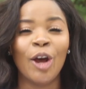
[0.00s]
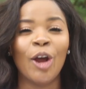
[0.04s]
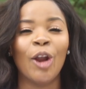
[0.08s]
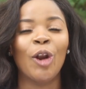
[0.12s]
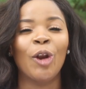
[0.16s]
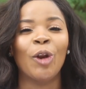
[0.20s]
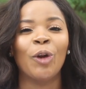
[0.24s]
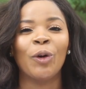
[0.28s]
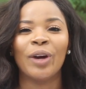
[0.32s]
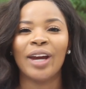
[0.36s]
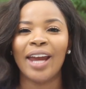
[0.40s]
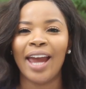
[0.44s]

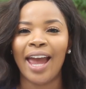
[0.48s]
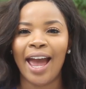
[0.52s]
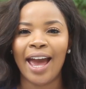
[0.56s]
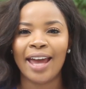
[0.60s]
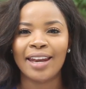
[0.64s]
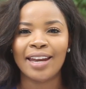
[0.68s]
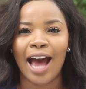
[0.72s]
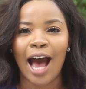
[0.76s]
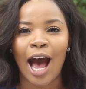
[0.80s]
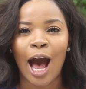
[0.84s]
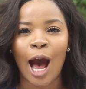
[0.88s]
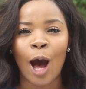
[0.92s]
Look
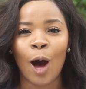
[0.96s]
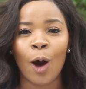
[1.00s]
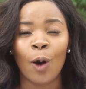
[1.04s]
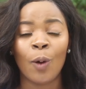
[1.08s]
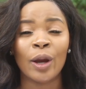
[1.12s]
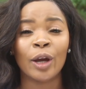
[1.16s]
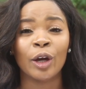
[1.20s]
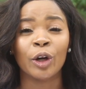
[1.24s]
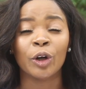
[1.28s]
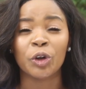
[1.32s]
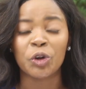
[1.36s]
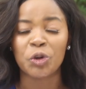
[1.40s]
at how
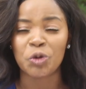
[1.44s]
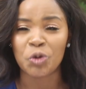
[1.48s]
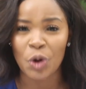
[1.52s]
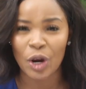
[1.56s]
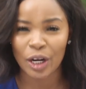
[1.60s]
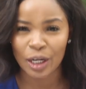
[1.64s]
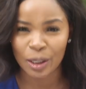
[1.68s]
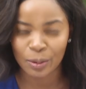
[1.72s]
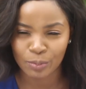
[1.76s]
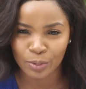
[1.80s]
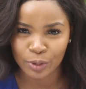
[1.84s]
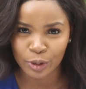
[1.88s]

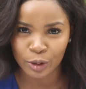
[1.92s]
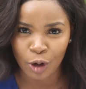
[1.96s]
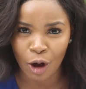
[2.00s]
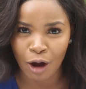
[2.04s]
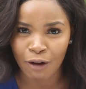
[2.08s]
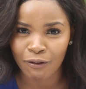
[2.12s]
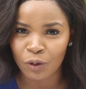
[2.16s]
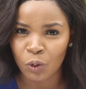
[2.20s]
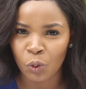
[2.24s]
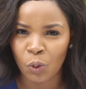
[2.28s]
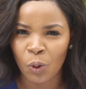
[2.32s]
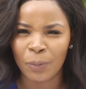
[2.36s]
incredible
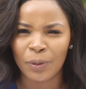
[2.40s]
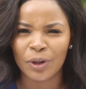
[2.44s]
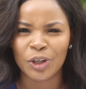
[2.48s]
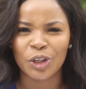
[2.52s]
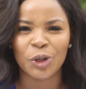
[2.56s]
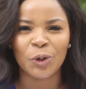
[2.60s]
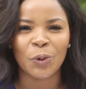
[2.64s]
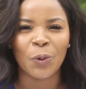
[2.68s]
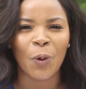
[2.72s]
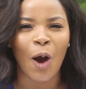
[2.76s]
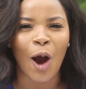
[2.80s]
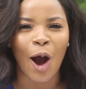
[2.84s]
of a woman
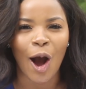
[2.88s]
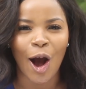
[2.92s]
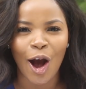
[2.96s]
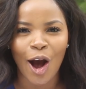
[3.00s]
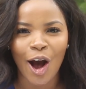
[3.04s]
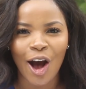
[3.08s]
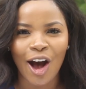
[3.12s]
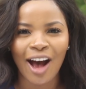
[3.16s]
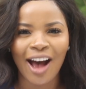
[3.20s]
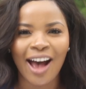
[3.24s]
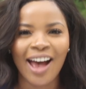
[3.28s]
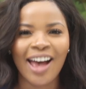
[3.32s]
you
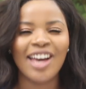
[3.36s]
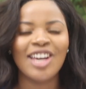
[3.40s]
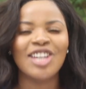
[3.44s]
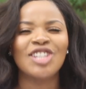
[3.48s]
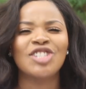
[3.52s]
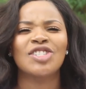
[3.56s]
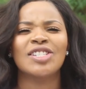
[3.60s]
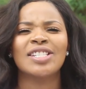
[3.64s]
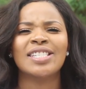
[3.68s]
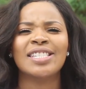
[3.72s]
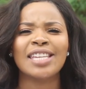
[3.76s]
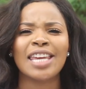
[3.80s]
are.
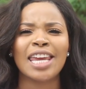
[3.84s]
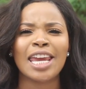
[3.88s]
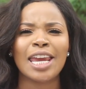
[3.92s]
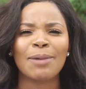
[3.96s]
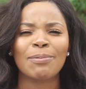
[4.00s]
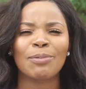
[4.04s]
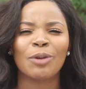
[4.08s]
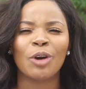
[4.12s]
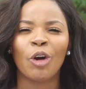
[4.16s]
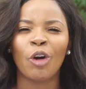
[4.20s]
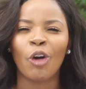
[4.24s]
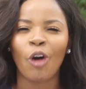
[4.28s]
Just
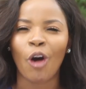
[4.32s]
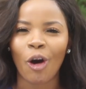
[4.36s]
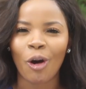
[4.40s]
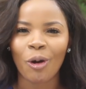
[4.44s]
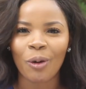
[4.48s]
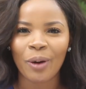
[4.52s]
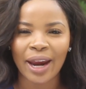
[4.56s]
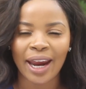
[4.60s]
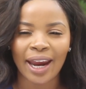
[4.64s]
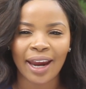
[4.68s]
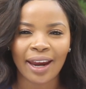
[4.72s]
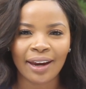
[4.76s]
keep
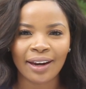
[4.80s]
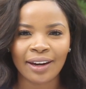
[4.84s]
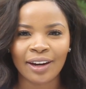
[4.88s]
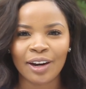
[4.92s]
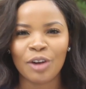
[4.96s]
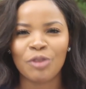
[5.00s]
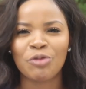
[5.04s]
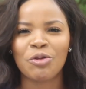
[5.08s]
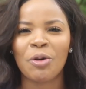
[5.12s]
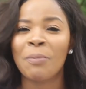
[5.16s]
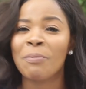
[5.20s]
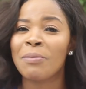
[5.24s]
going.
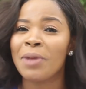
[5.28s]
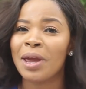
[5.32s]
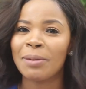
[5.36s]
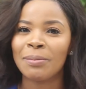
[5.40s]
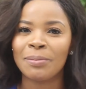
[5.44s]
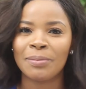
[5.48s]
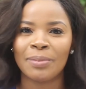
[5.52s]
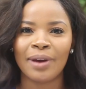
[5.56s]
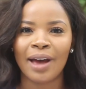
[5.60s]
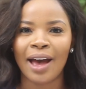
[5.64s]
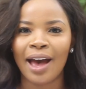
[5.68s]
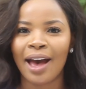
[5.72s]

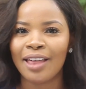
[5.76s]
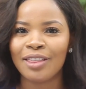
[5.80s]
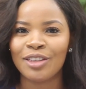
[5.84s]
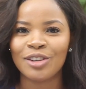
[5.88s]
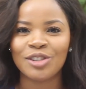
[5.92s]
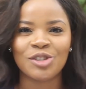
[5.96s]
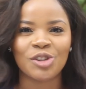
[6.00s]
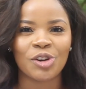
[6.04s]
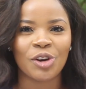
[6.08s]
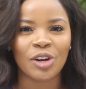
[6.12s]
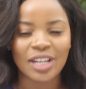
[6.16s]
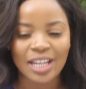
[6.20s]
Remember the
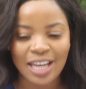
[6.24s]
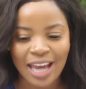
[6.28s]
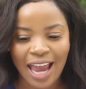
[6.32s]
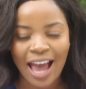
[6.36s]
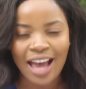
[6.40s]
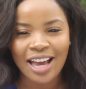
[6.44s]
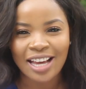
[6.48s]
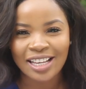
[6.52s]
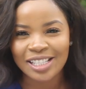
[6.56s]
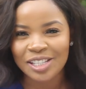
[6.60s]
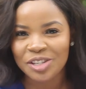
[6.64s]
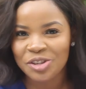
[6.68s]
journey,
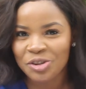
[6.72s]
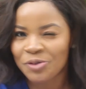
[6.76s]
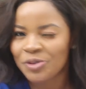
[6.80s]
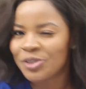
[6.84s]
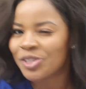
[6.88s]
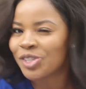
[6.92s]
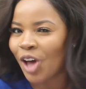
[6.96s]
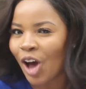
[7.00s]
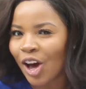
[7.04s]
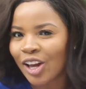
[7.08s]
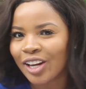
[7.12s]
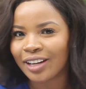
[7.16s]
it's you've
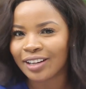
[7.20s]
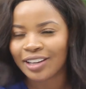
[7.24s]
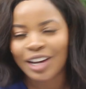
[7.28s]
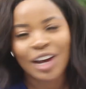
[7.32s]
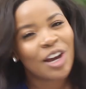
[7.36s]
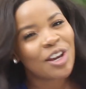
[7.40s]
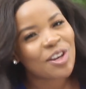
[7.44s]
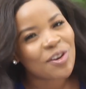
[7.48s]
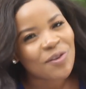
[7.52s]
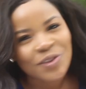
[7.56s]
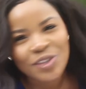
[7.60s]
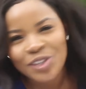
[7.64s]
started.
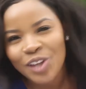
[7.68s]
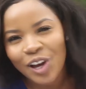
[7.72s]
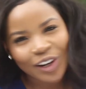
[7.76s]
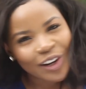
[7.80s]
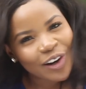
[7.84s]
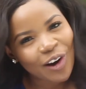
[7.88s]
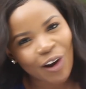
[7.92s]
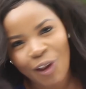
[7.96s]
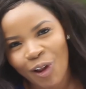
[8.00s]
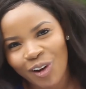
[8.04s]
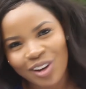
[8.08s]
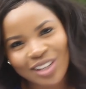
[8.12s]
You've
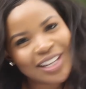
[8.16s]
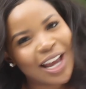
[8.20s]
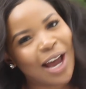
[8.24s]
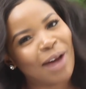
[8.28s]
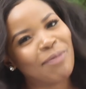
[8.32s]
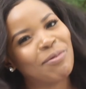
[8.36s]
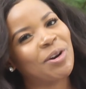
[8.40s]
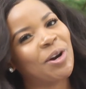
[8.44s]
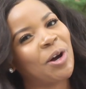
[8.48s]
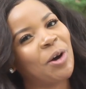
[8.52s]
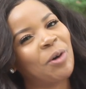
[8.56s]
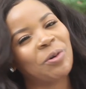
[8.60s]
started a long
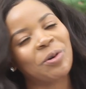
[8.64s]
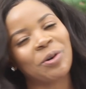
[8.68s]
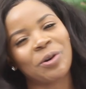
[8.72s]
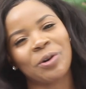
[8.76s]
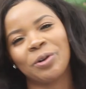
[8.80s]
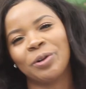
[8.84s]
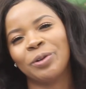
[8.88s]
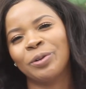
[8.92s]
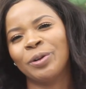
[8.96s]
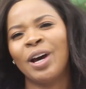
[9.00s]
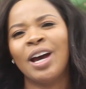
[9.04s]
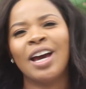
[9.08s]
time ago,
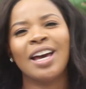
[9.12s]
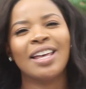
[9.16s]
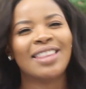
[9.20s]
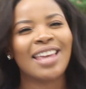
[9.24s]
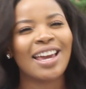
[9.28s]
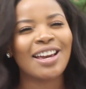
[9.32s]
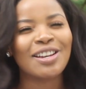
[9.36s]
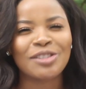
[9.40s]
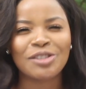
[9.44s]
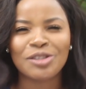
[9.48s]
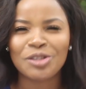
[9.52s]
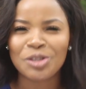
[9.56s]
girl.
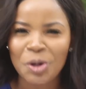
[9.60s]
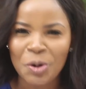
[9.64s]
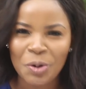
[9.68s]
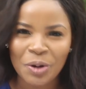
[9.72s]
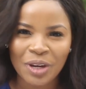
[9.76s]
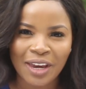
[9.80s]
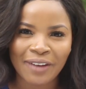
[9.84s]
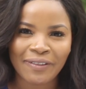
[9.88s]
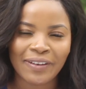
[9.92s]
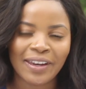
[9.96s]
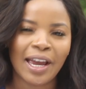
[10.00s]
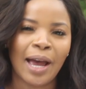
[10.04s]
There is no
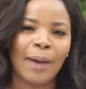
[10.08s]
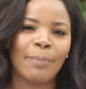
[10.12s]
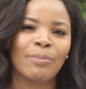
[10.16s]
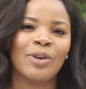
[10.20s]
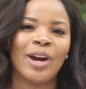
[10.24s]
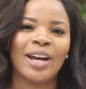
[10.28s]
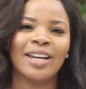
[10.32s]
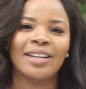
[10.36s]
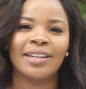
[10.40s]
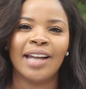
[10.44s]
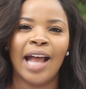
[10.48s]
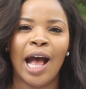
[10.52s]
giving up
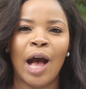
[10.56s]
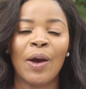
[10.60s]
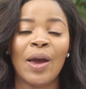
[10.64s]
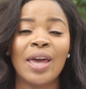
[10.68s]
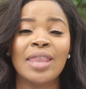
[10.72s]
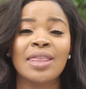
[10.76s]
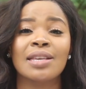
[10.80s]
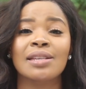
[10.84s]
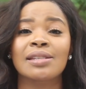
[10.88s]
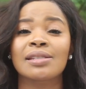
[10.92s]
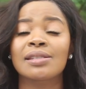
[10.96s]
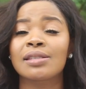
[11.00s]
right now,
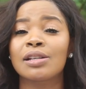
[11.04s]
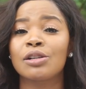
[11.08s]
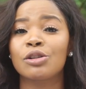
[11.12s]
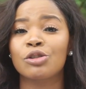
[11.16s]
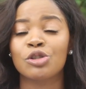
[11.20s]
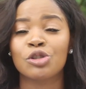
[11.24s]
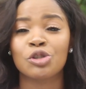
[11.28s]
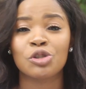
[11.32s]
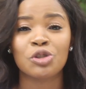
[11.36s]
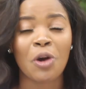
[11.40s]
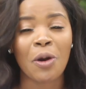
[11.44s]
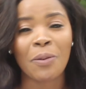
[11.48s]
and there's still
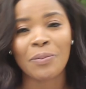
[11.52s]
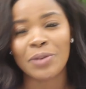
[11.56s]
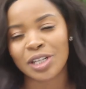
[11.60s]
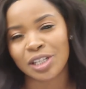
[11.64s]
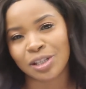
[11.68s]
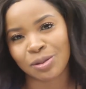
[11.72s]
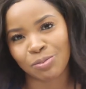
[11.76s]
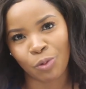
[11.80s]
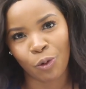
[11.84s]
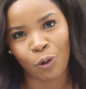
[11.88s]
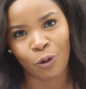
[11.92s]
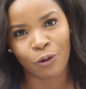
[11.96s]
so
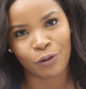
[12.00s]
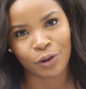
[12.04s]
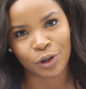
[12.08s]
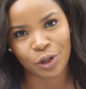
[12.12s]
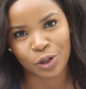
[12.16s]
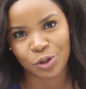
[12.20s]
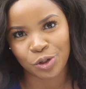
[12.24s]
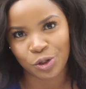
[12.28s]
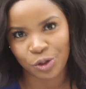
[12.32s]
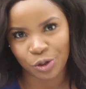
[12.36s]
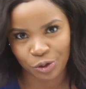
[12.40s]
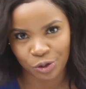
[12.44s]
much more for
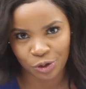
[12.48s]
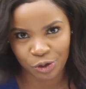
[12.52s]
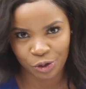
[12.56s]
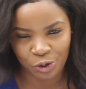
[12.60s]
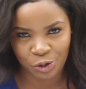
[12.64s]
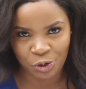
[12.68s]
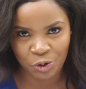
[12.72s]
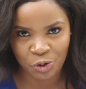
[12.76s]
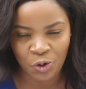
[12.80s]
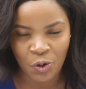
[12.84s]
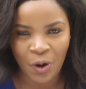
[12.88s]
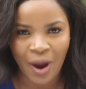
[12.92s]
you to
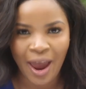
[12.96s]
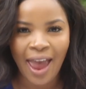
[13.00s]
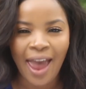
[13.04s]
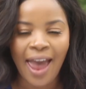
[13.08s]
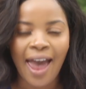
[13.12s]
do.